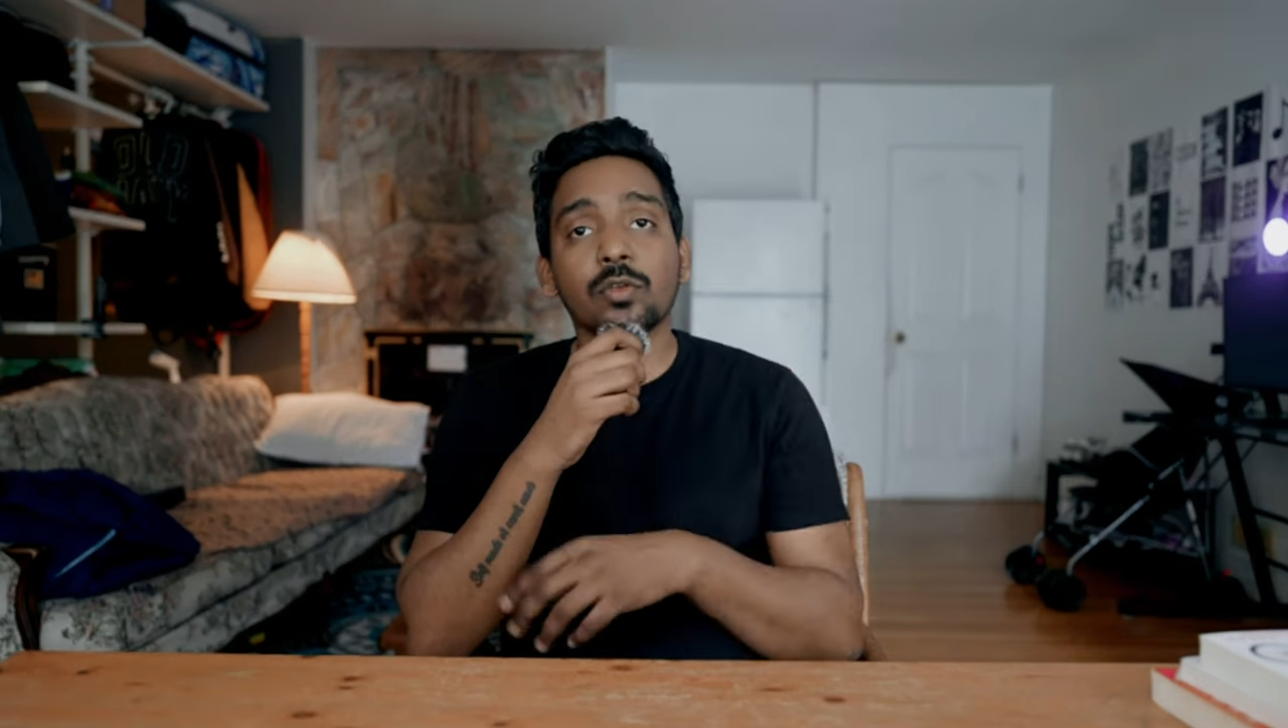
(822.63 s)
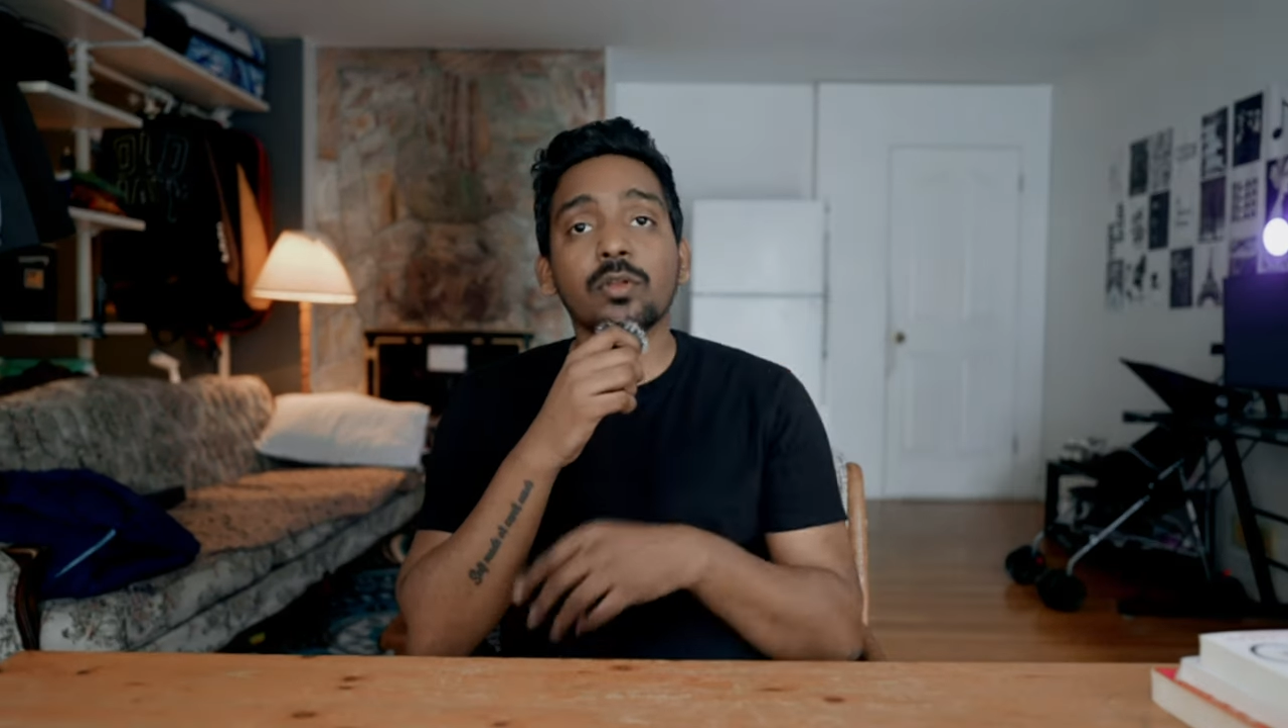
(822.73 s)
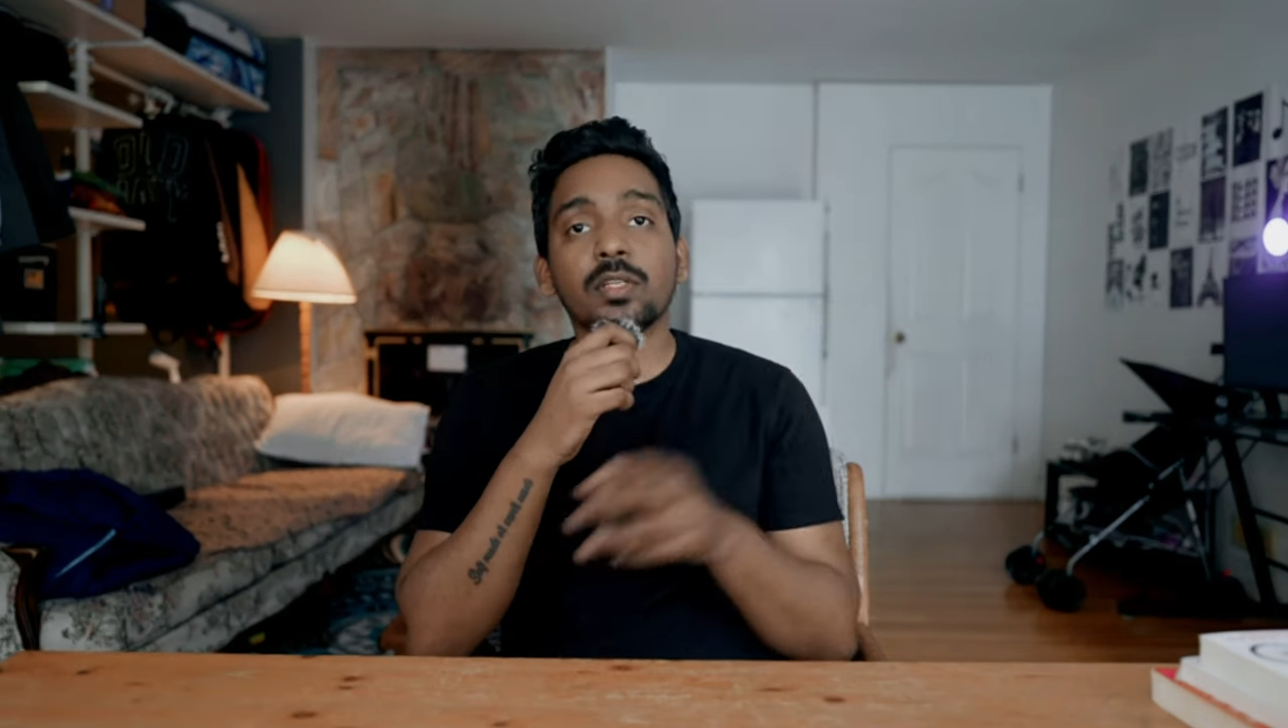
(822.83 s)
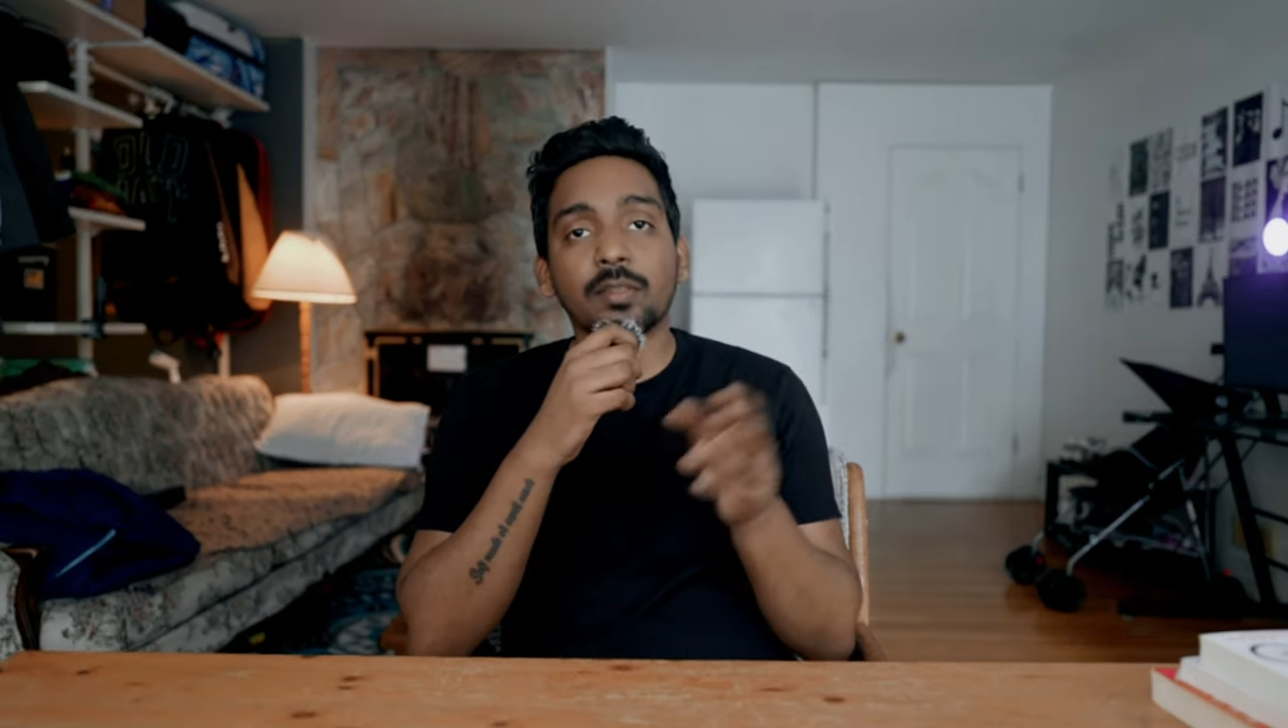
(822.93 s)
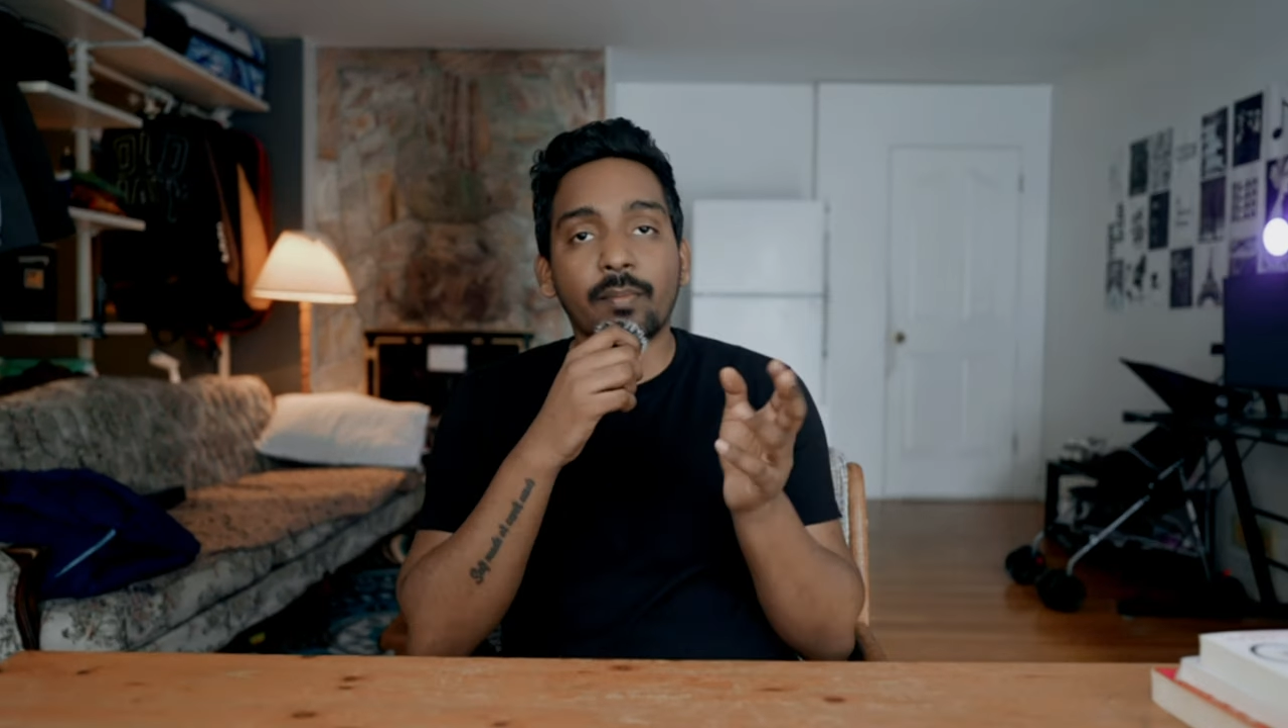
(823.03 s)

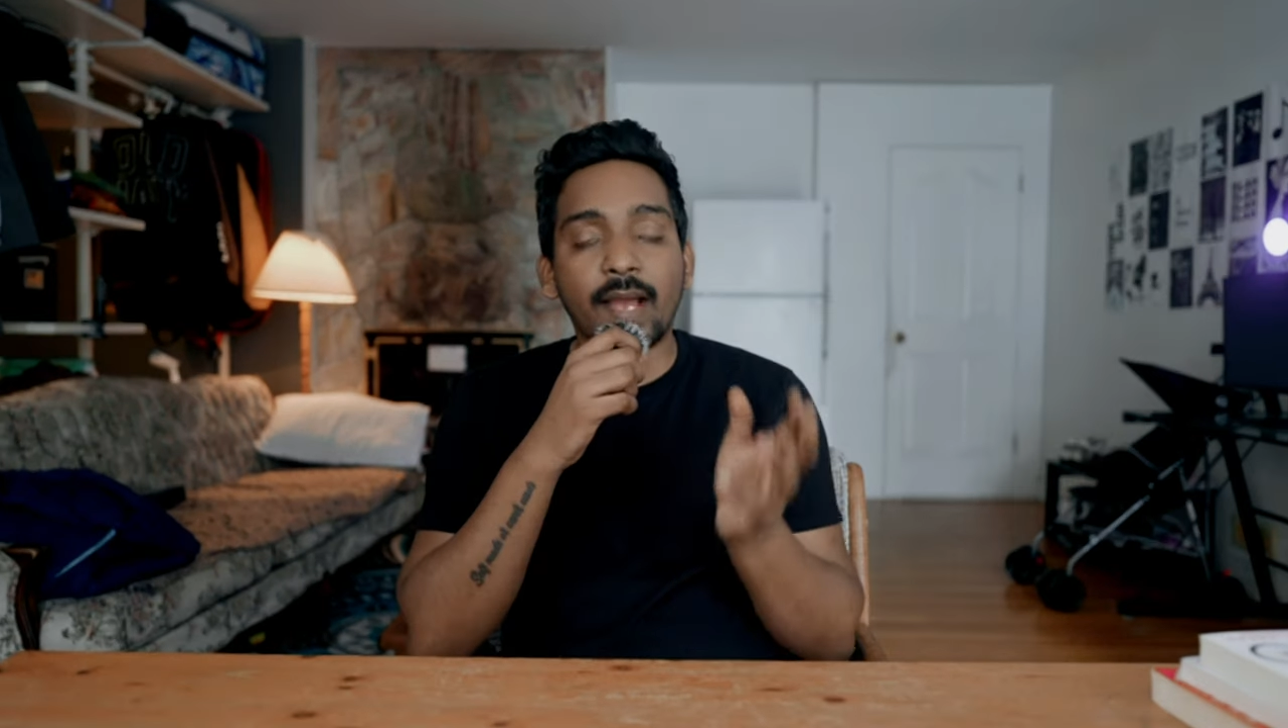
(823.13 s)
so that the